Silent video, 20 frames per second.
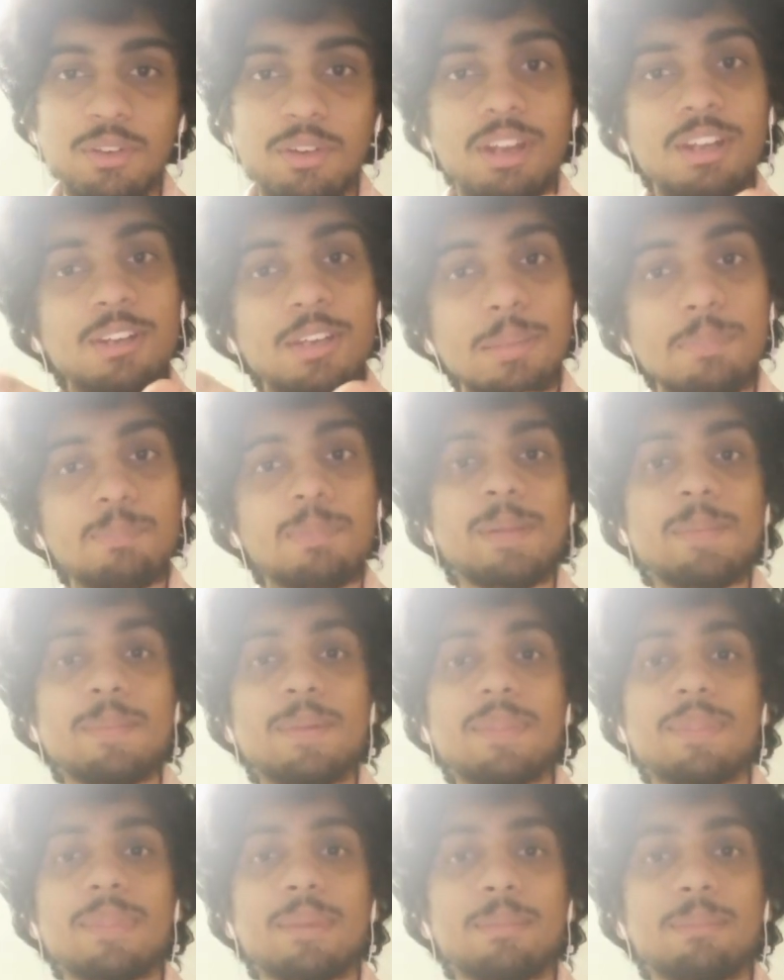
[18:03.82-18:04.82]
you try to
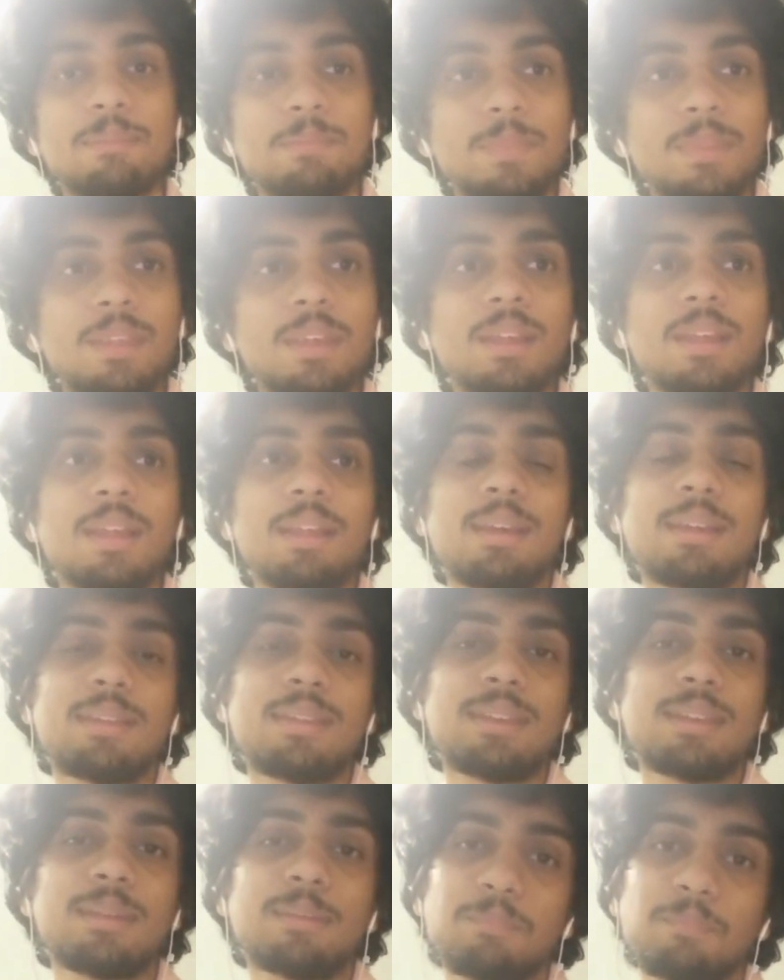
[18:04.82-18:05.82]
implement them
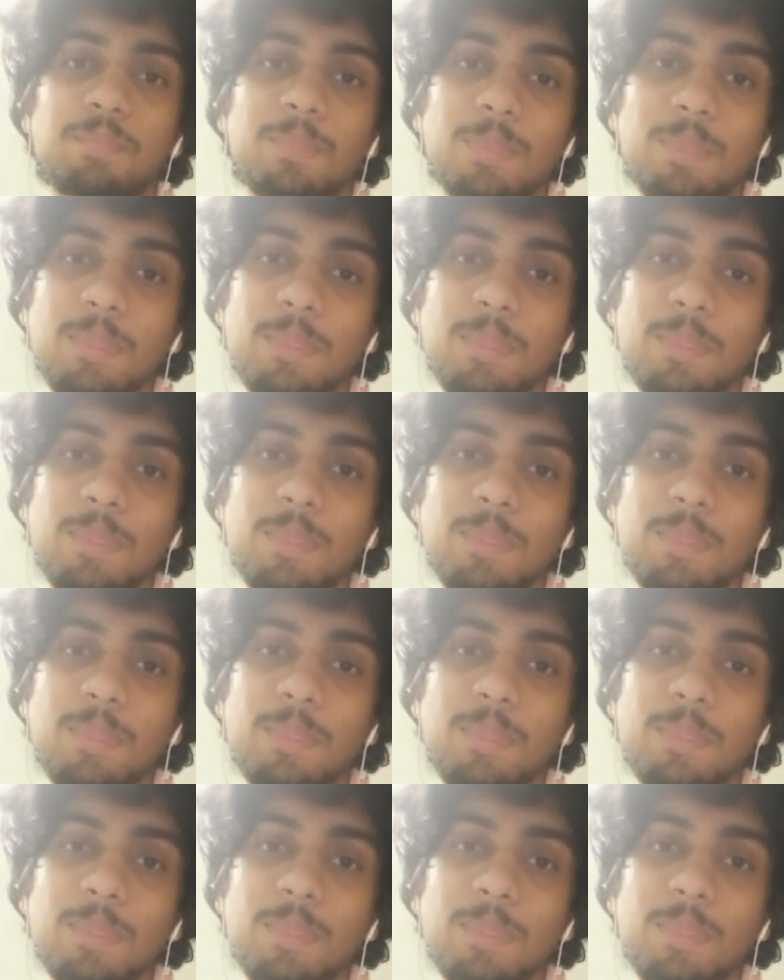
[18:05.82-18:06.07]
and then